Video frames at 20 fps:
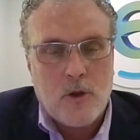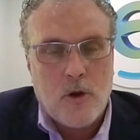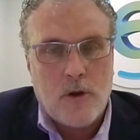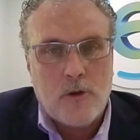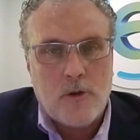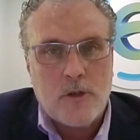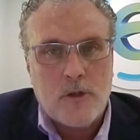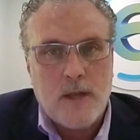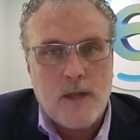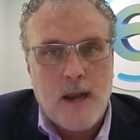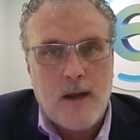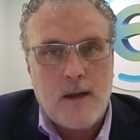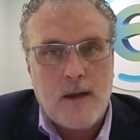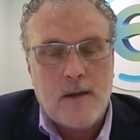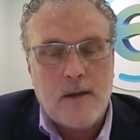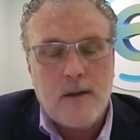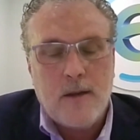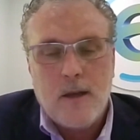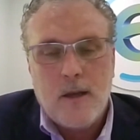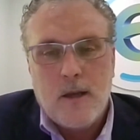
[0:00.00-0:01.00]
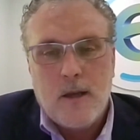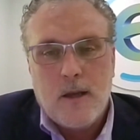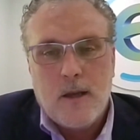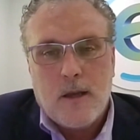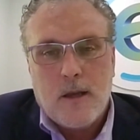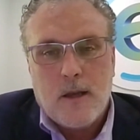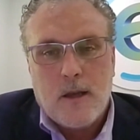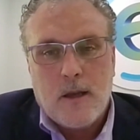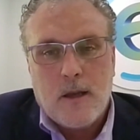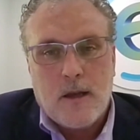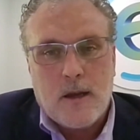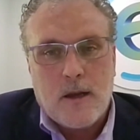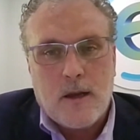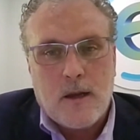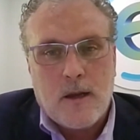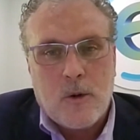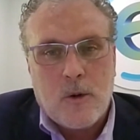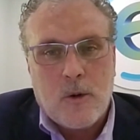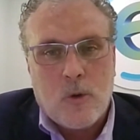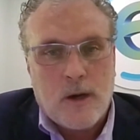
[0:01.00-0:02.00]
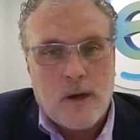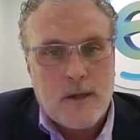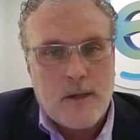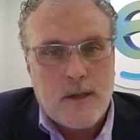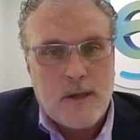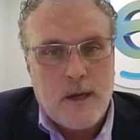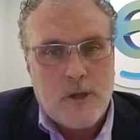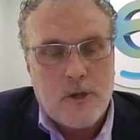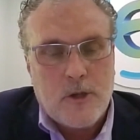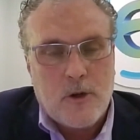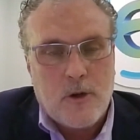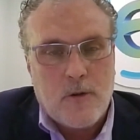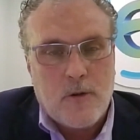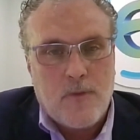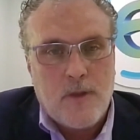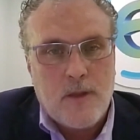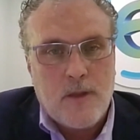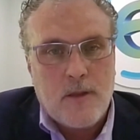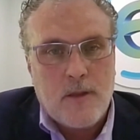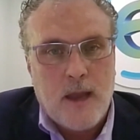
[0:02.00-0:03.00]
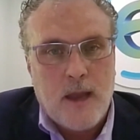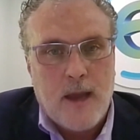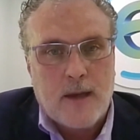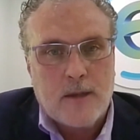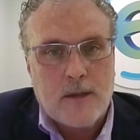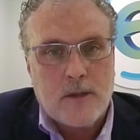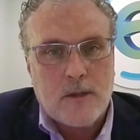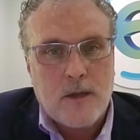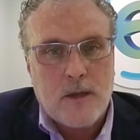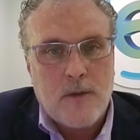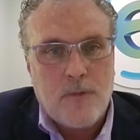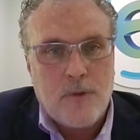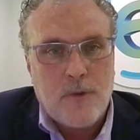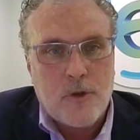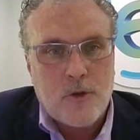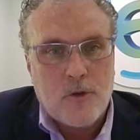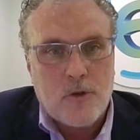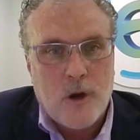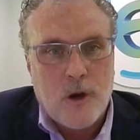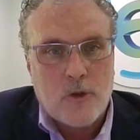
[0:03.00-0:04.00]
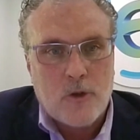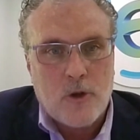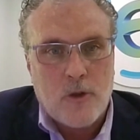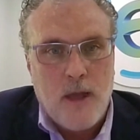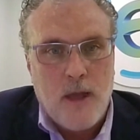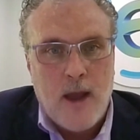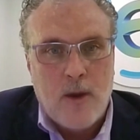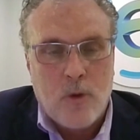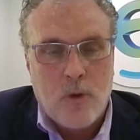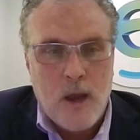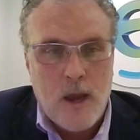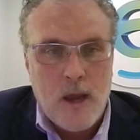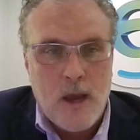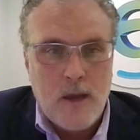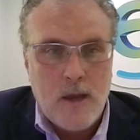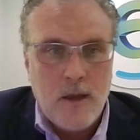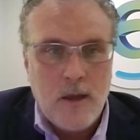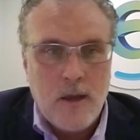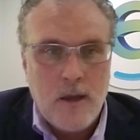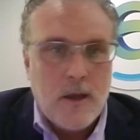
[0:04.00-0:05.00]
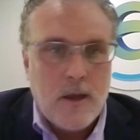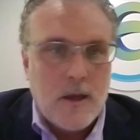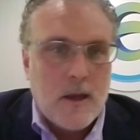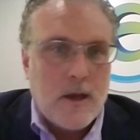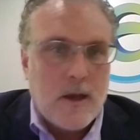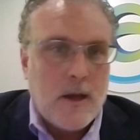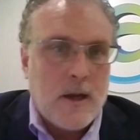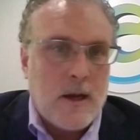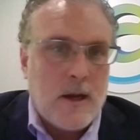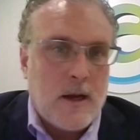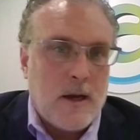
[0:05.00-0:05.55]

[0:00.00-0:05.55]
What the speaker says: And so understanding an organization or a fintech's infrastructure that way,